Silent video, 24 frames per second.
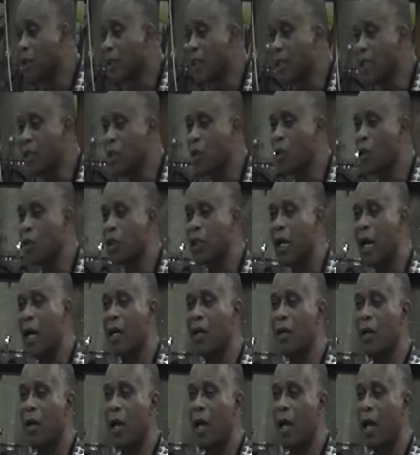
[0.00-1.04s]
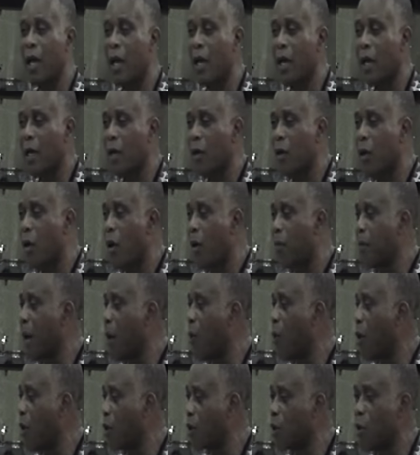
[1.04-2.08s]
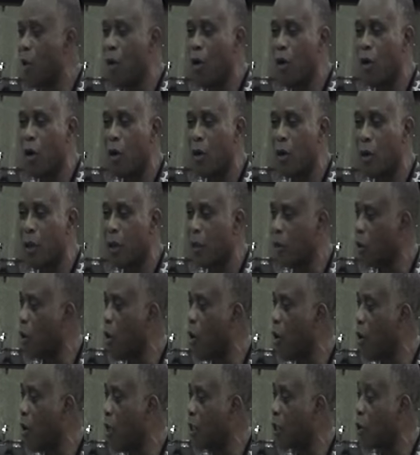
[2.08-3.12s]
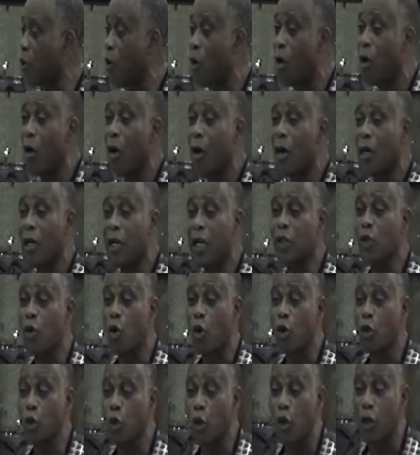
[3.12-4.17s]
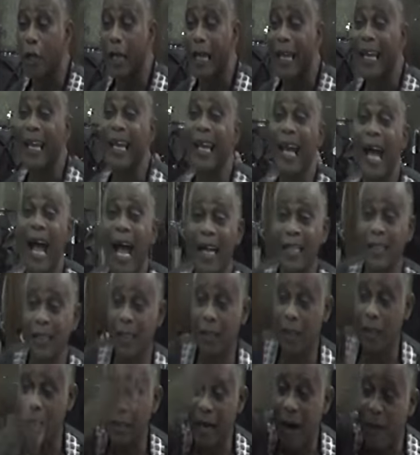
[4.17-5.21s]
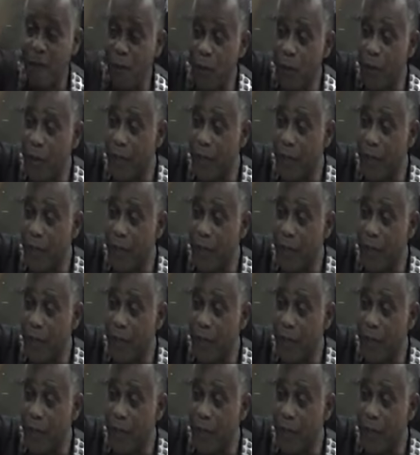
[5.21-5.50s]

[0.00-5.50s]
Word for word: this social uh, club that was going on tour. It's called Excursion. He had traveled